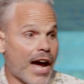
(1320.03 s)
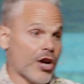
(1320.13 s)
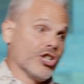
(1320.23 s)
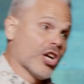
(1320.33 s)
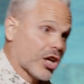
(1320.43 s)
Hey,
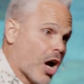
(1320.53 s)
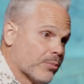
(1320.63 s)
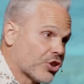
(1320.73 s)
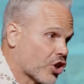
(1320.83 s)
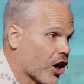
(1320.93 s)
are you going to
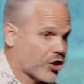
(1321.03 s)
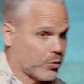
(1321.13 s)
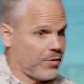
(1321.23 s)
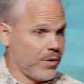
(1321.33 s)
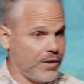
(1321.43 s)
come to church
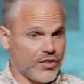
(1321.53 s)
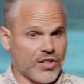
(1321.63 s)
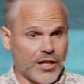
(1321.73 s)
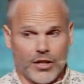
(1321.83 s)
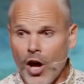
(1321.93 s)
with me this
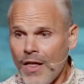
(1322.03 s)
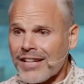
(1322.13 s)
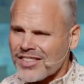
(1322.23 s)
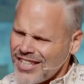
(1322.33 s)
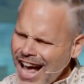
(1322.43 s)
Sunday? No,
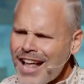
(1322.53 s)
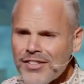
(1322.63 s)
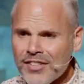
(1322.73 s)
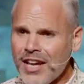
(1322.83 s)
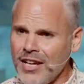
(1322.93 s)
that's
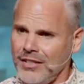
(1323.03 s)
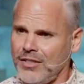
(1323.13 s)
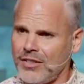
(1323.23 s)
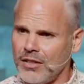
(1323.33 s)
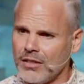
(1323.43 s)

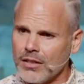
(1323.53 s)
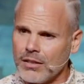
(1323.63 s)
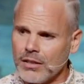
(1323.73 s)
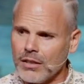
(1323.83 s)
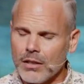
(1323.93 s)
nonsense.
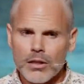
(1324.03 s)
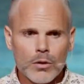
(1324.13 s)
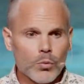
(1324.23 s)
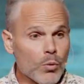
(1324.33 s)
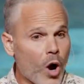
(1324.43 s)

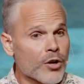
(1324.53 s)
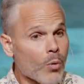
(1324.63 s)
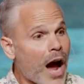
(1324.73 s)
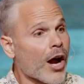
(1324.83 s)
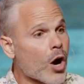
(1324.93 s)
We
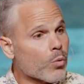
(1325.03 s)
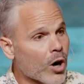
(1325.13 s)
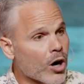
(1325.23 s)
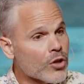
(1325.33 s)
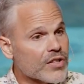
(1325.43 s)
wonder why our
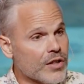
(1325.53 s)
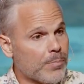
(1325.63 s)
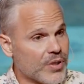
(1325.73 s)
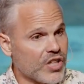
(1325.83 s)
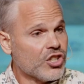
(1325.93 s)
world's in the
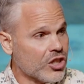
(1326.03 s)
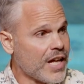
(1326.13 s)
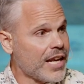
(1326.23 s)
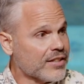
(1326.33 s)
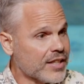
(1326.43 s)
position
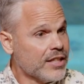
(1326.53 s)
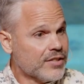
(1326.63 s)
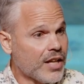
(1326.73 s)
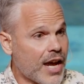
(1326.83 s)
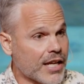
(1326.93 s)
that it's in
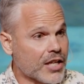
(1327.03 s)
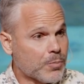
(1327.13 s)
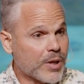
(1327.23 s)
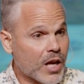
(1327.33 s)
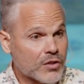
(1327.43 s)
today.
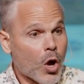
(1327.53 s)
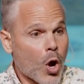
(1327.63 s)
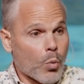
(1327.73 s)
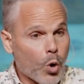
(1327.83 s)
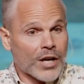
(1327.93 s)
It's because
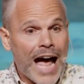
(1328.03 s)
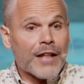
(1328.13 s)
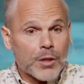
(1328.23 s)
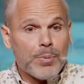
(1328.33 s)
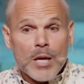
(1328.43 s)
we're
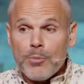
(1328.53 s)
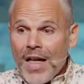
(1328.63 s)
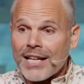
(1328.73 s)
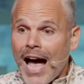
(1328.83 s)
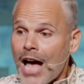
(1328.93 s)
not the people
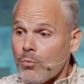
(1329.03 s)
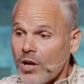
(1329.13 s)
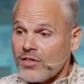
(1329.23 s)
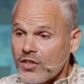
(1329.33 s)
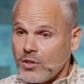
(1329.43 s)
that God
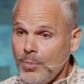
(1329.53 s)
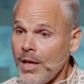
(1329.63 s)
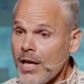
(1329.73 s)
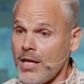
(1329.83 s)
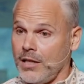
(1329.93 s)
wants us to
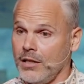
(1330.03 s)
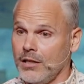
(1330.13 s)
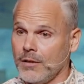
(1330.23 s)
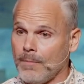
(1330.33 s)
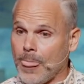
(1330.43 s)
be.
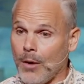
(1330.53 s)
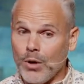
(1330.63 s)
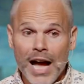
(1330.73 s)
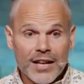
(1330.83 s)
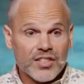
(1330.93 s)
And
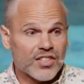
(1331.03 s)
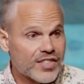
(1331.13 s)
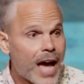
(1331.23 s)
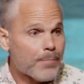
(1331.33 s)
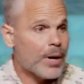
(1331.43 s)
we got to
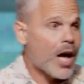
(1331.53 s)
step